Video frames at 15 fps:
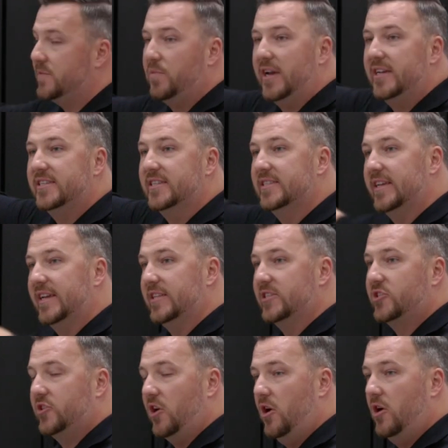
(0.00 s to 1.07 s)
X braces
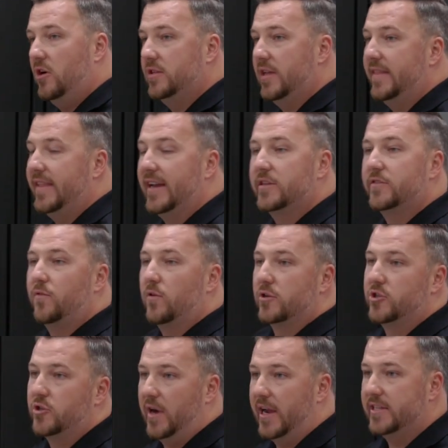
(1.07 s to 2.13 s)
installed. That is
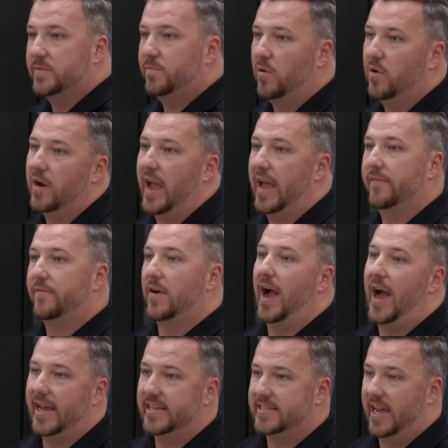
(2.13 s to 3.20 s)
for transport and
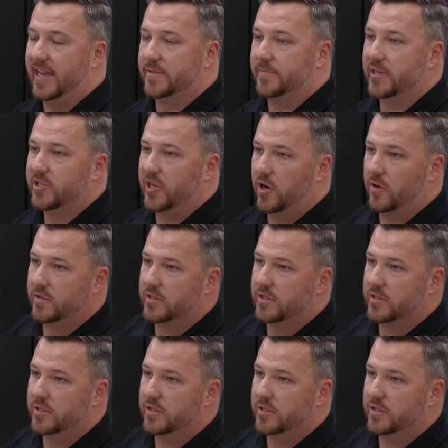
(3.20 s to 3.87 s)
for high seismic